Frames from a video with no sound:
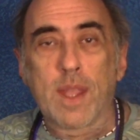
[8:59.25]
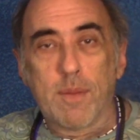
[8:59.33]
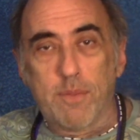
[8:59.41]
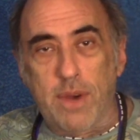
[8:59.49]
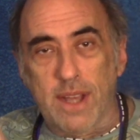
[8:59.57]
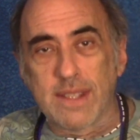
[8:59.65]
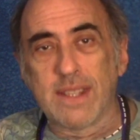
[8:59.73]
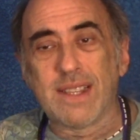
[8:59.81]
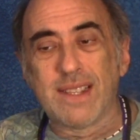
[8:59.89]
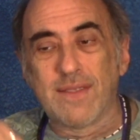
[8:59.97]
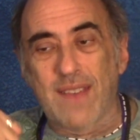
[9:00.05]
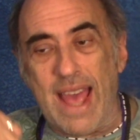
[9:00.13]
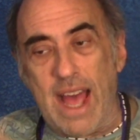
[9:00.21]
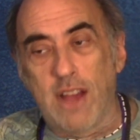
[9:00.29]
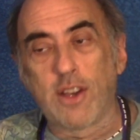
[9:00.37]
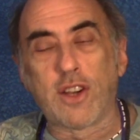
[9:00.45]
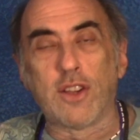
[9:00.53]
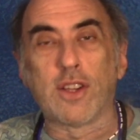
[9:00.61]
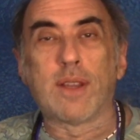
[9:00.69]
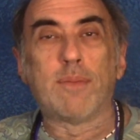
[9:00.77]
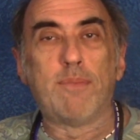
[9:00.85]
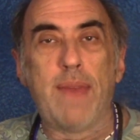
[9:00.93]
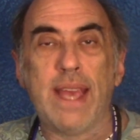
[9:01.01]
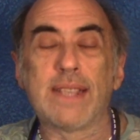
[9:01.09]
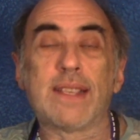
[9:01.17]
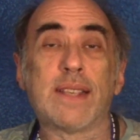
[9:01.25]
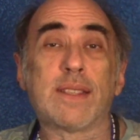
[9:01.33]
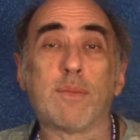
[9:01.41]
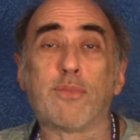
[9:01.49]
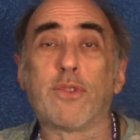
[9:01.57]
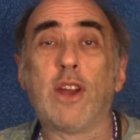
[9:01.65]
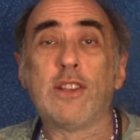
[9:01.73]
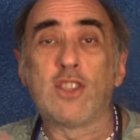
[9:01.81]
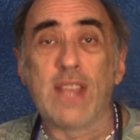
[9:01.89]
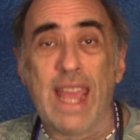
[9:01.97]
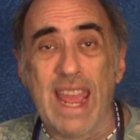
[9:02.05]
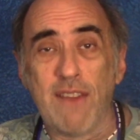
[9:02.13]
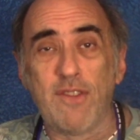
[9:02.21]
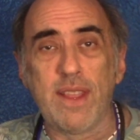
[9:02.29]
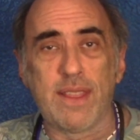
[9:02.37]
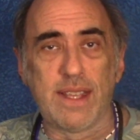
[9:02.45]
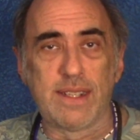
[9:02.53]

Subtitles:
Positive outlook makes us approach everything